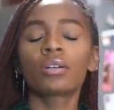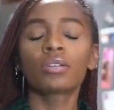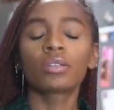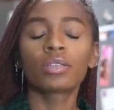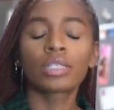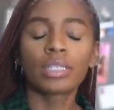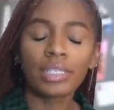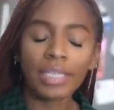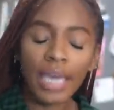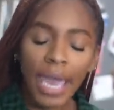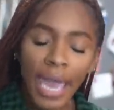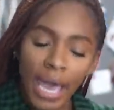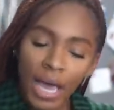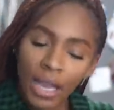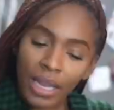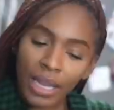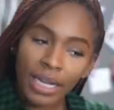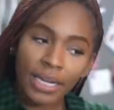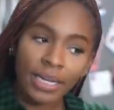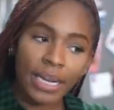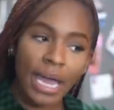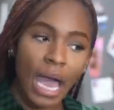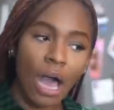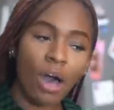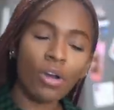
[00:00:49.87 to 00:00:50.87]

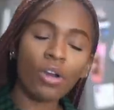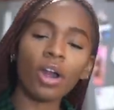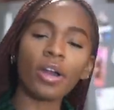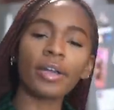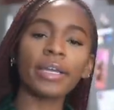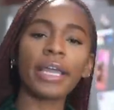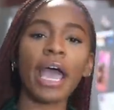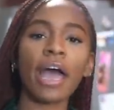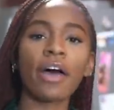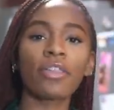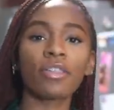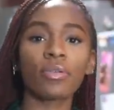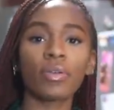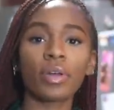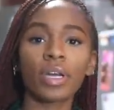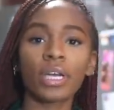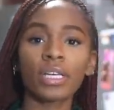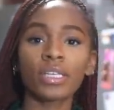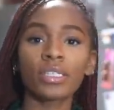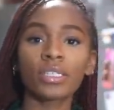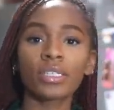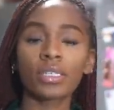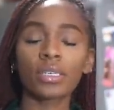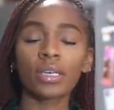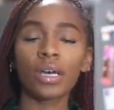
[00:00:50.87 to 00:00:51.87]
scaling down our
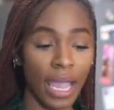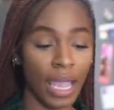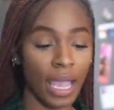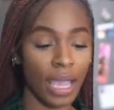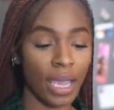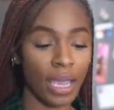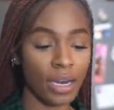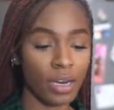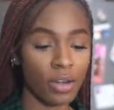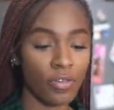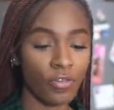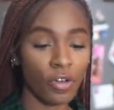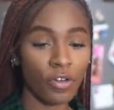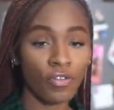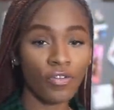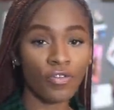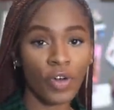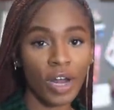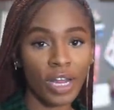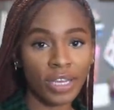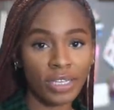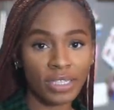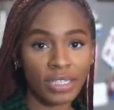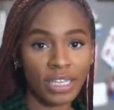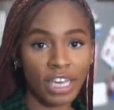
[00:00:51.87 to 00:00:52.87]
gatherings and for
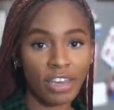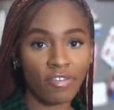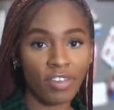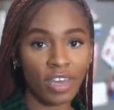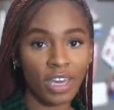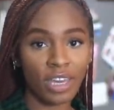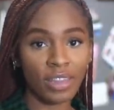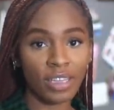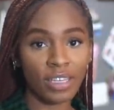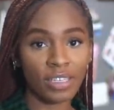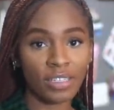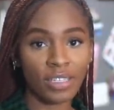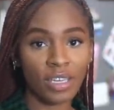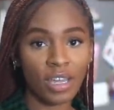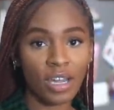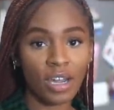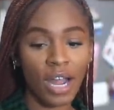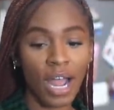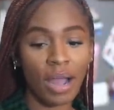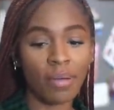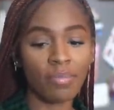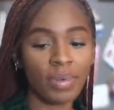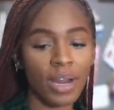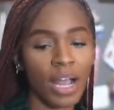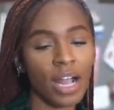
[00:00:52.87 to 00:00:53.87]
Friendsgiving this year,
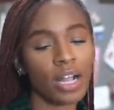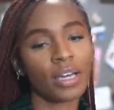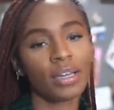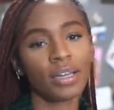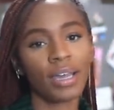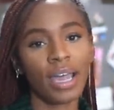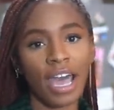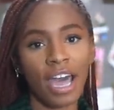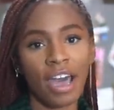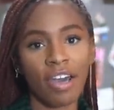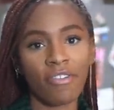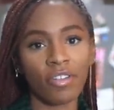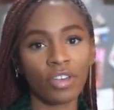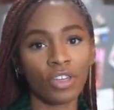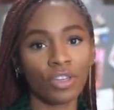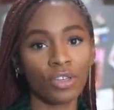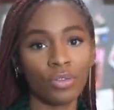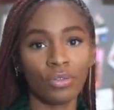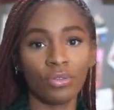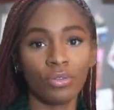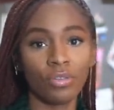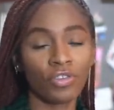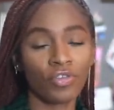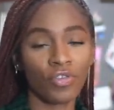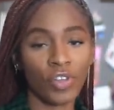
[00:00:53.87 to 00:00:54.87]
I'm not gonna have a
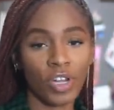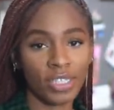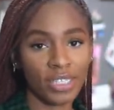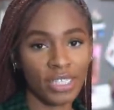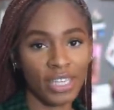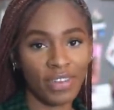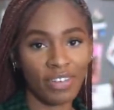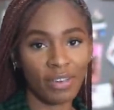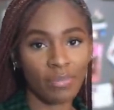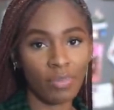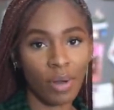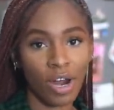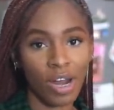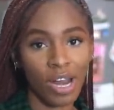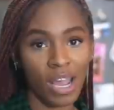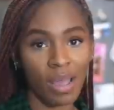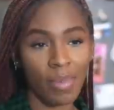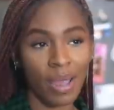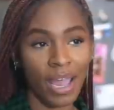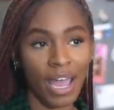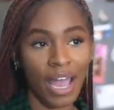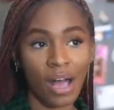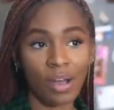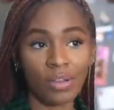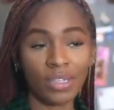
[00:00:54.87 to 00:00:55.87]
huge Friendsgiving party at
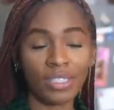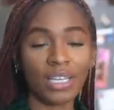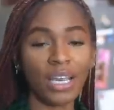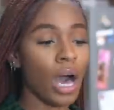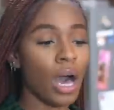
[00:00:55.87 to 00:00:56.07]
my house.